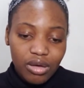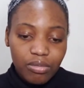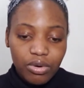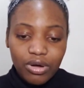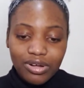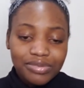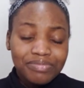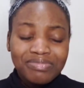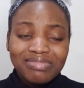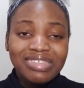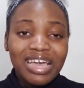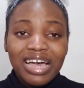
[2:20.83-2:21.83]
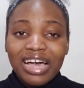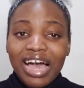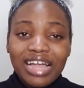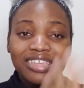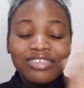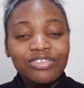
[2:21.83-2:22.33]
but
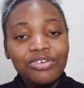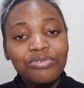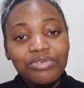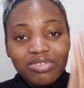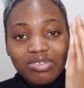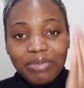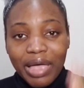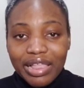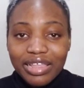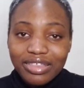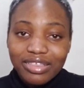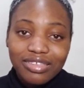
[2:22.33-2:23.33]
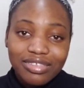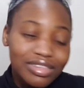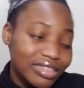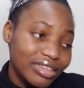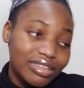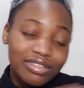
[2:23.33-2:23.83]
yeah and he still won't smile in this
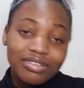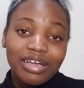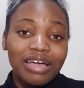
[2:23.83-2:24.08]
season